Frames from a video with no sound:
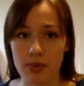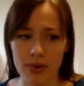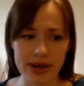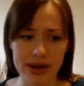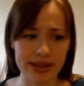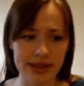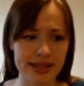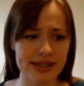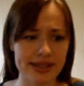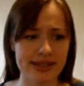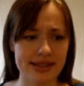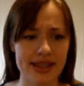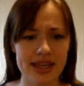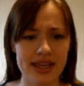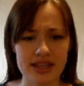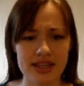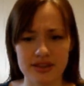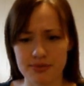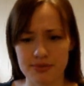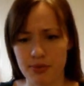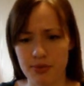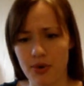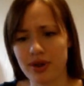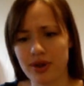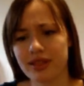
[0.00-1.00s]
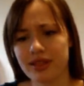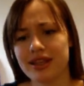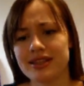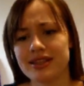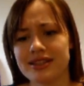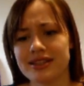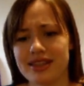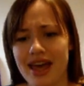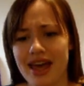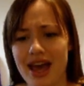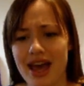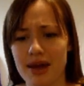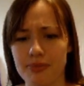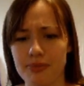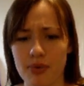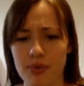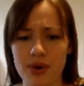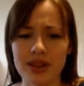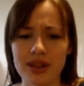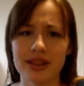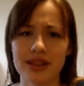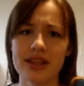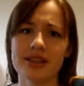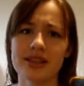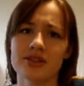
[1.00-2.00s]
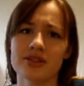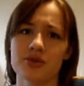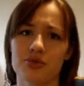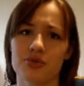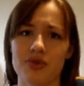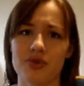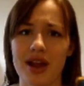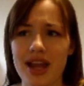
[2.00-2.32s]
Pointless this, pointless that, pointless